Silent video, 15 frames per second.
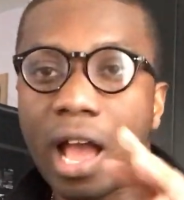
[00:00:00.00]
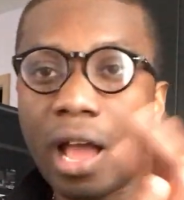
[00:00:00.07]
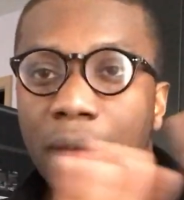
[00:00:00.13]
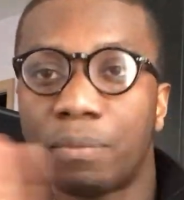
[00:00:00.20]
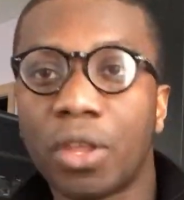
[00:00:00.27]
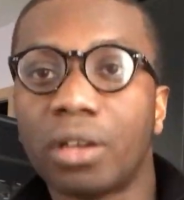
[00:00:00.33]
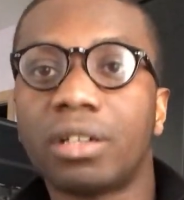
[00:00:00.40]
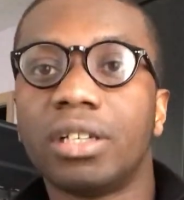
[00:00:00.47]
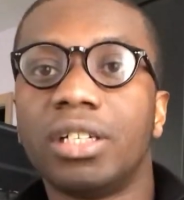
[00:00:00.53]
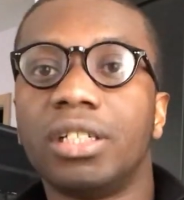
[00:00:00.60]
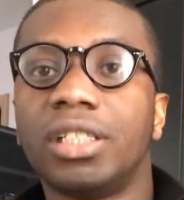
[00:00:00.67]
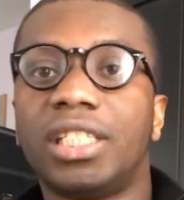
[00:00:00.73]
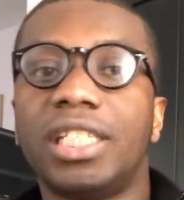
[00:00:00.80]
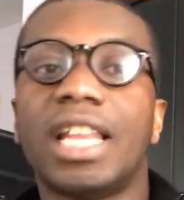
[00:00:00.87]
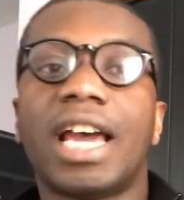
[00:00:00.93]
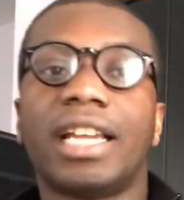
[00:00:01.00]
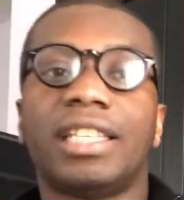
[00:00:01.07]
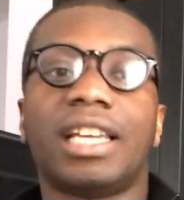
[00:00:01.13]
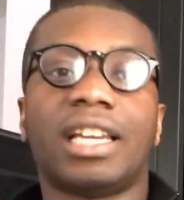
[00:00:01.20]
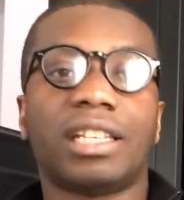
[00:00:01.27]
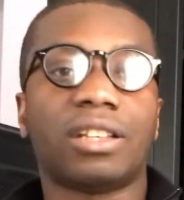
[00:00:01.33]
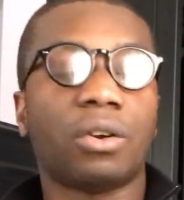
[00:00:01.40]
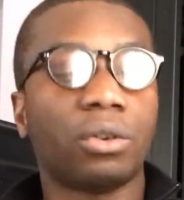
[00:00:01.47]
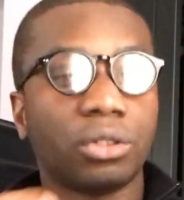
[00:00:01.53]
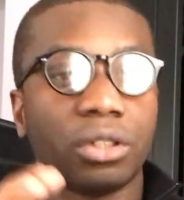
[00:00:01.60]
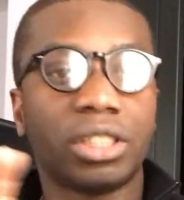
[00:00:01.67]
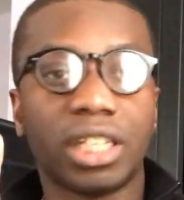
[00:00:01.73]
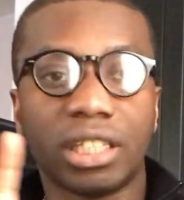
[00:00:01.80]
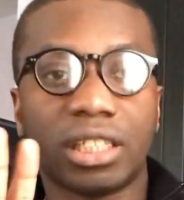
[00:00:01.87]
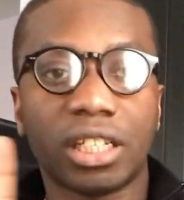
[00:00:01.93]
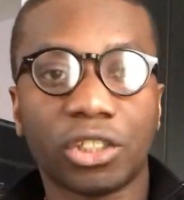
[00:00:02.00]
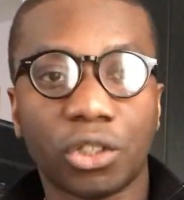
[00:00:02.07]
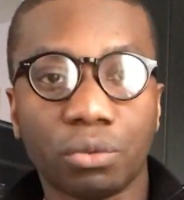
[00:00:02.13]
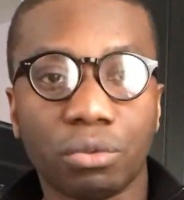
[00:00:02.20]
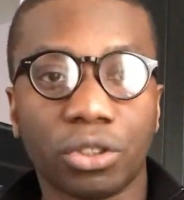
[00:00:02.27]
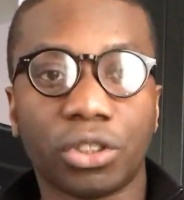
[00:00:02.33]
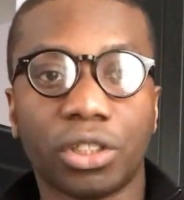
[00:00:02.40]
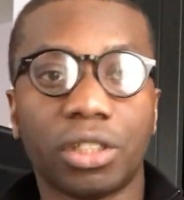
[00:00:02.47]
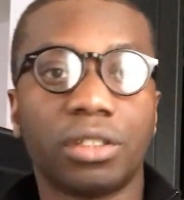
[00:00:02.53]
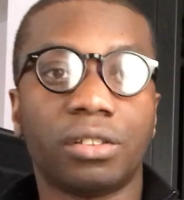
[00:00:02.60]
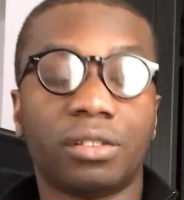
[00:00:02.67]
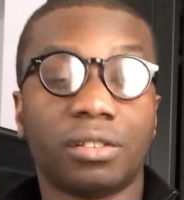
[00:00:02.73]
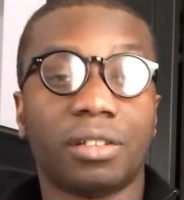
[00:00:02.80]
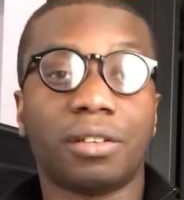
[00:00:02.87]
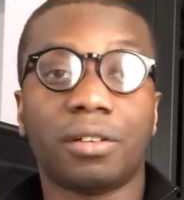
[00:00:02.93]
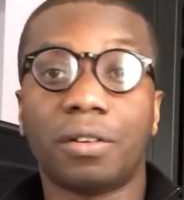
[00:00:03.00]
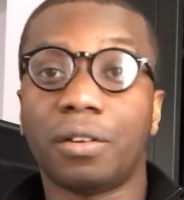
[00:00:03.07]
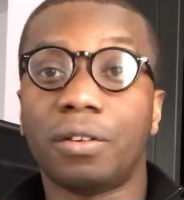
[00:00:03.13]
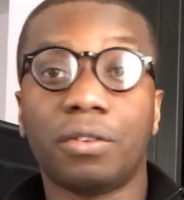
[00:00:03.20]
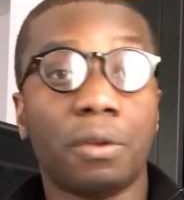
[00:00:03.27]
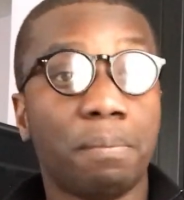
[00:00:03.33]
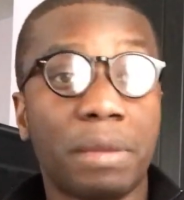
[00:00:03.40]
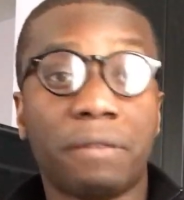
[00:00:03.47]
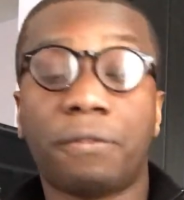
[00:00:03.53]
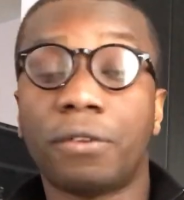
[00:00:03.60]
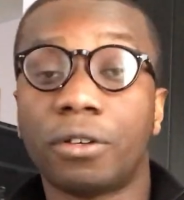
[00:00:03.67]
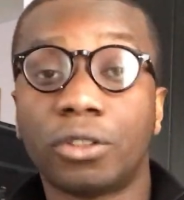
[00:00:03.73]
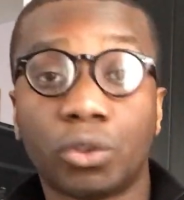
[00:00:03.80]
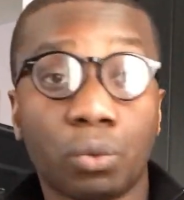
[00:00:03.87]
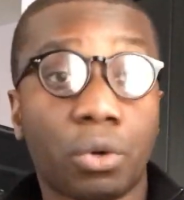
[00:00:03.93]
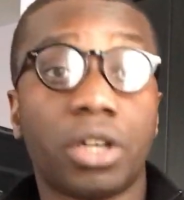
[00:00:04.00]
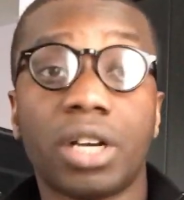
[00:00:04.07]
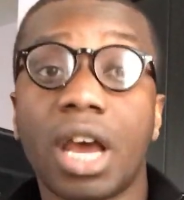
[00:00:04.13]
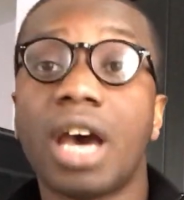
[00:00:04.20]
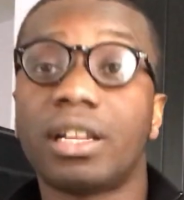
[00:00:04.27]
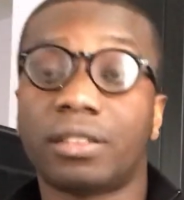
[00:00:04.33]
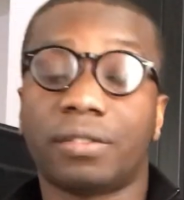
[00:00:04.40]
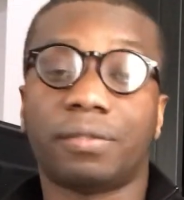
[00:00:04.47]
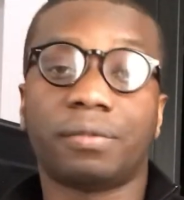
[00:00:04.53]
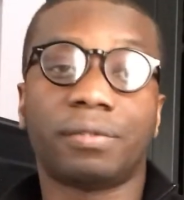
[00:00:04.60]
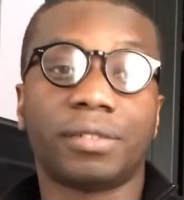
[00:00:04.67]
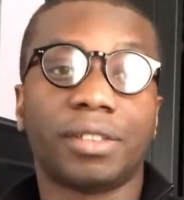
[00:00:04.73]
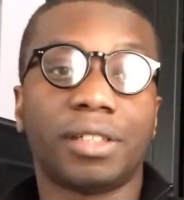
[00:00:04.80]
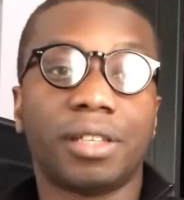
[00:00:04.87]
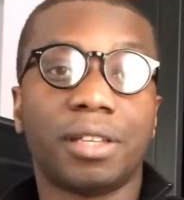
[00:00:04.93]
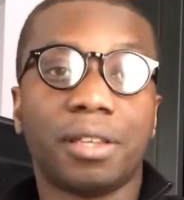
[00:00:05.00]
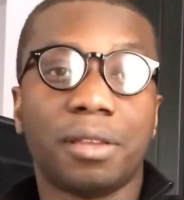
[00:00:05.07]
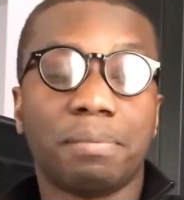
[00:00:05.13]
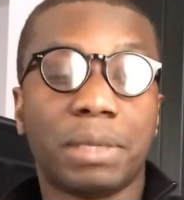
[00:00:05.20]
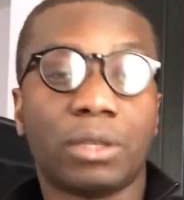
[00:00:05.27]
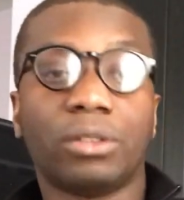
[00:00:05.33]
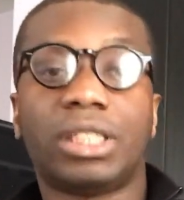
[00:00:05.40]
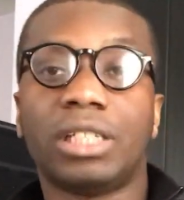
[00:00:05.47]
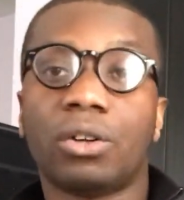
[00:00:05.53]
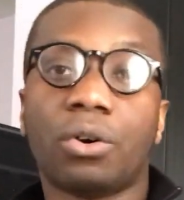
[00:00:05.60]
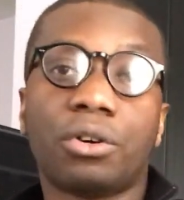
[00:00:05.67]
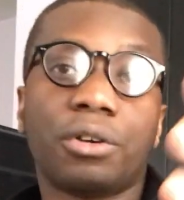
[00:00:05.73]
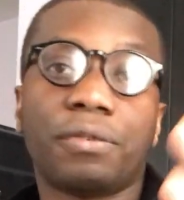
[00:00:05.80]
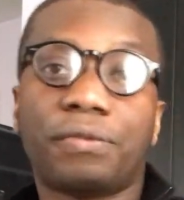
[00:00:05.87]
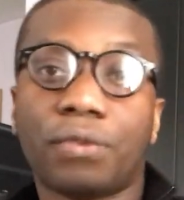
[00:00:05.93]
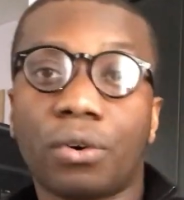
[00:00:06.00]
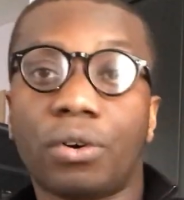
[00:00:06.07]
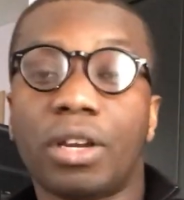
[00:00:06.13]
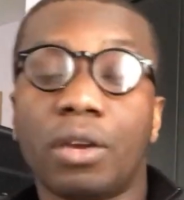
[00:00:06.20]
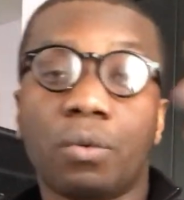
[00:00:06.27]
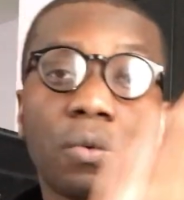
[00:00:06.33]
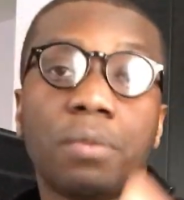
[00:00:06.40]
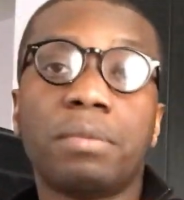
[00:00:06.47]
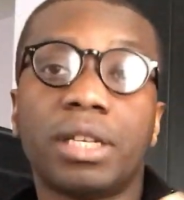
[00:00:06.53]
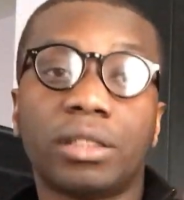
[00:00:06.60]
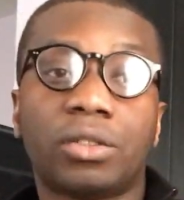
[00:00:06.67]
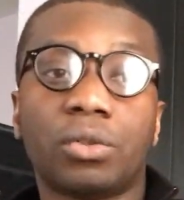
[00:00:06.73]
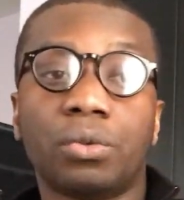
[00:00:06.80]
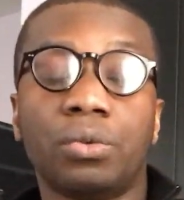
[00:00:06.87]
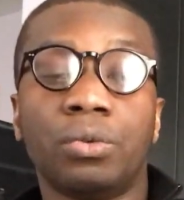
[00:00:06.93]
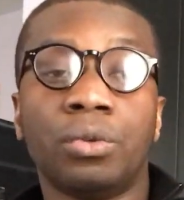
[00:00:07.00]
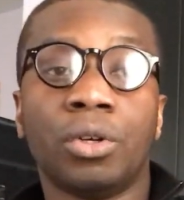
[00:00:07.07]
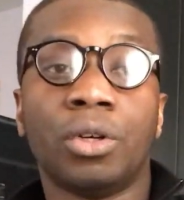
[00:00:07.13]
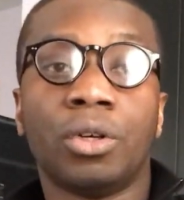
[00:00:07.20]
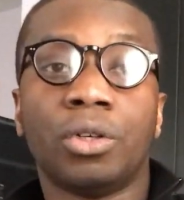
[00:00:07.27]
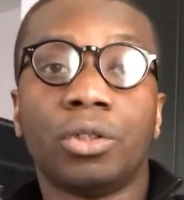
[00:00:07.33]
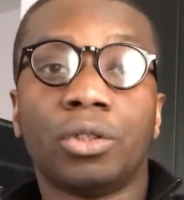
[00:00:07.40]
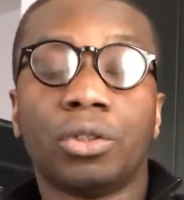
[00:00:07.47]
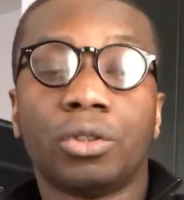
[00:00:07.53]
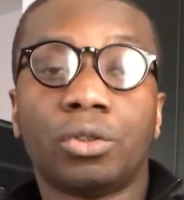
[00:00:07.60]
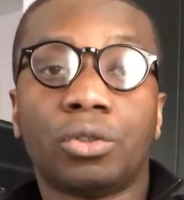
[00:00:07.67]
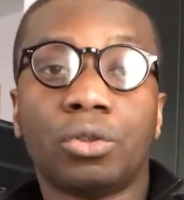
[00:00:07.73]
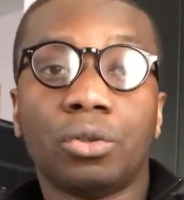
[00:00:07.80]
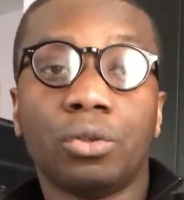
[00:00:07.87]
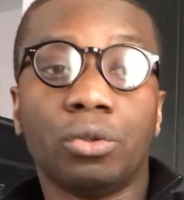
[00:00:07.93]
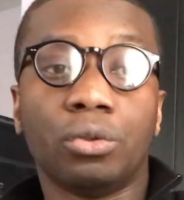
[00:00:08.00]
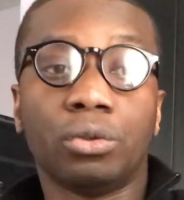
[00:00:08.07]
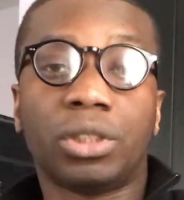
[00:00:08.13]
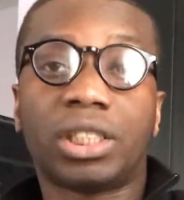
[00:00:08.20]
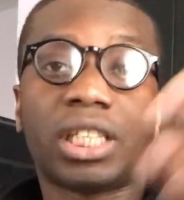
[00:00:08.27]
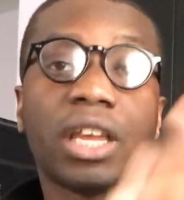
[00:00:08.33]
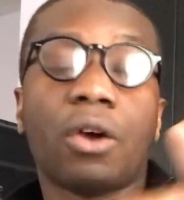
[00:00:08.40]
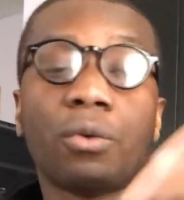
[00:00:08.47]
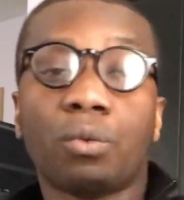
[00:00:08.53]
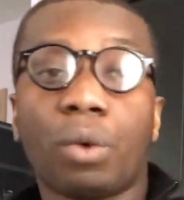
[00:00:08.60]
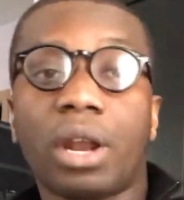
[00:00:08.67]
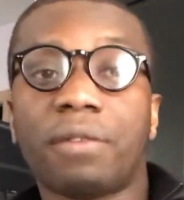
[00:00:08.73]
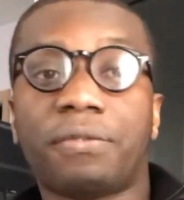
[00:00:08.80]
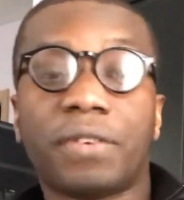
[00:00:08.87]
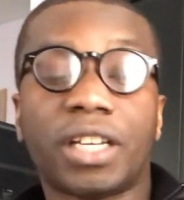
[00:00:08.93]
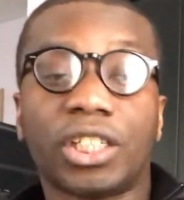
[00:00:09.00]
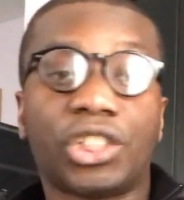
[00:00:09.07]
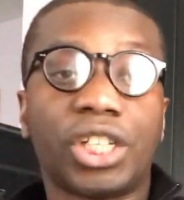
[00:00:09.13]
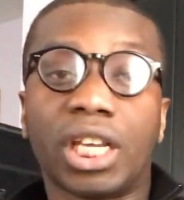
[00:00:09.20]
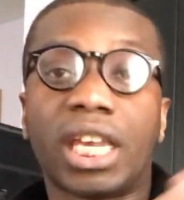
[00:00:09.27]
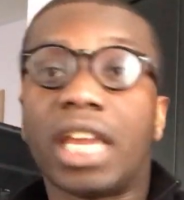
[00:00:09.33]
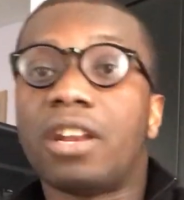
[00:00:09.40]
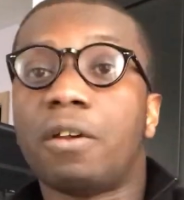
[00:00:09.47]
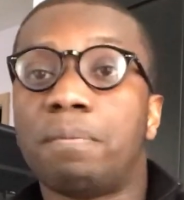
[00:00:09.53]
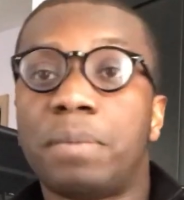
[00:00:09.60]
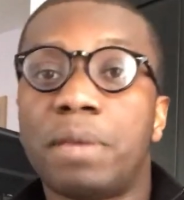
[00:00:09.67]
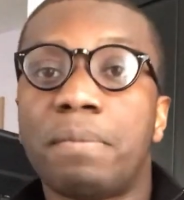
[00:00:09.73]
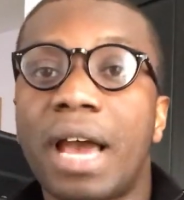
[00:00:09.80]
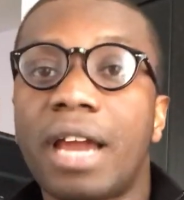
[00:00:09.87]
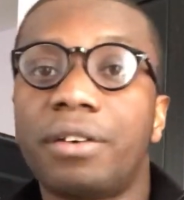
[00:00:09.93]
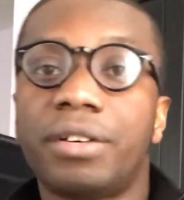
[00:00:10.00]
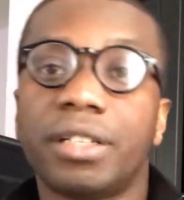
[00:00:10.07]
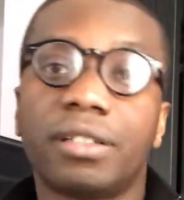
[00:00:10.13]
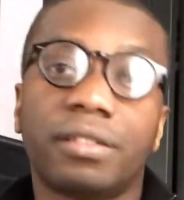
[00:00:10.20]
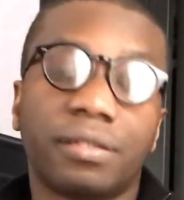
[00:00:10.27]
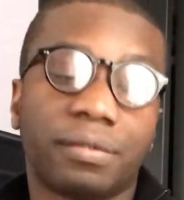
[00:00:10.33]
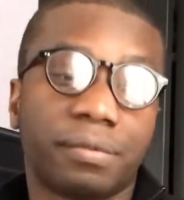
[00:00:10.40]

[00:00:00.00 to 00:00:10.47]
I'm not gonna deny that. Although the intention was good, the methods were not. Because in order for a woman to stay on welfare, she cannot be married.